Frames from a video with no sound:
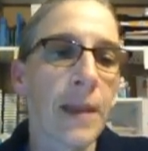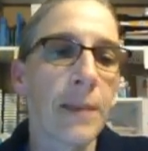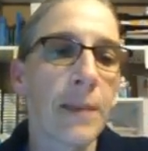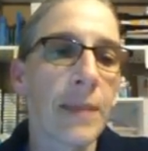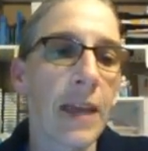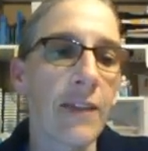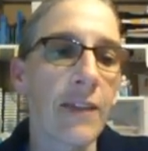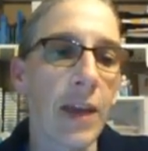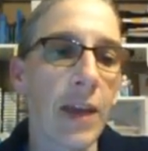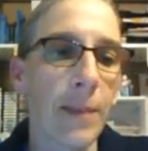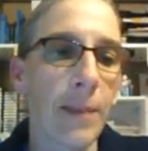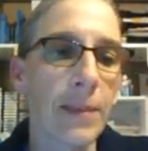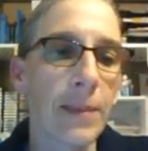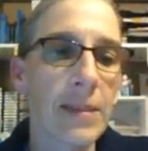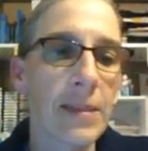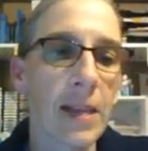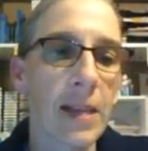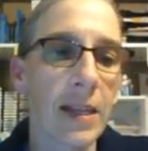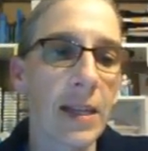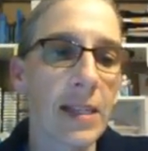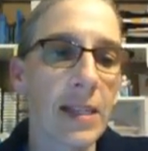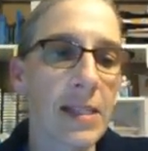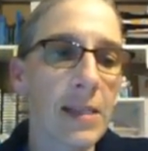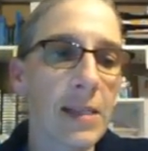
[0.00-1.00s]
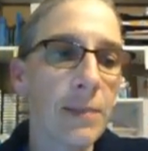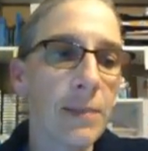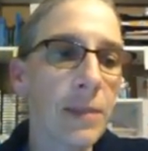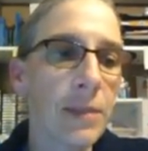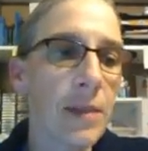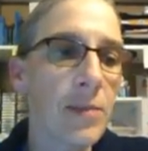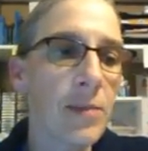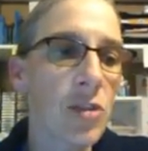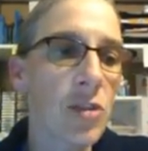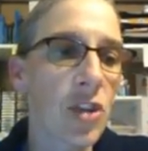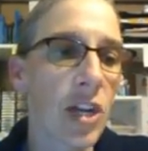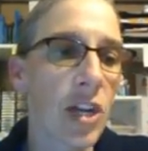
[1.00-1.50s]
They have episodic
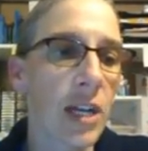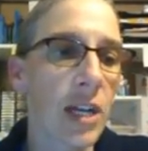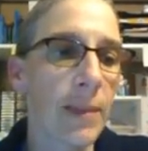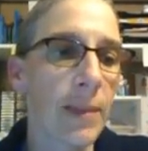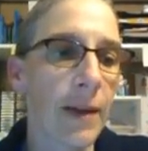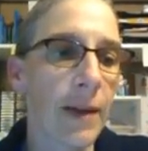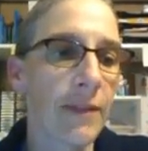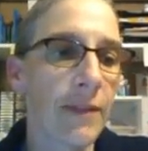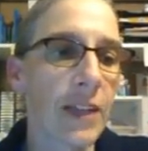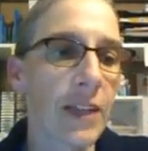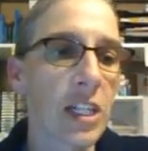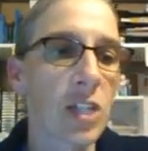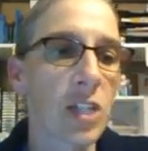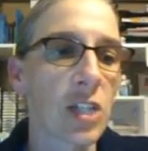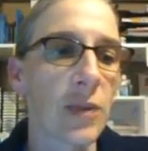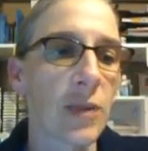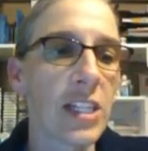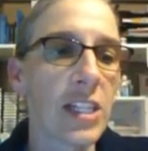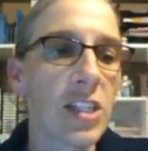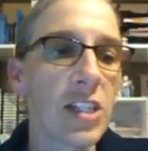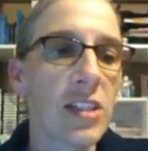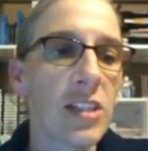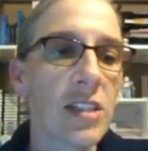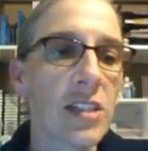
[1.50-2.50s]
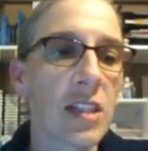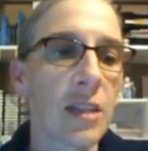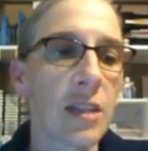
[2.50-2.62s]
symptoms created by fluctuations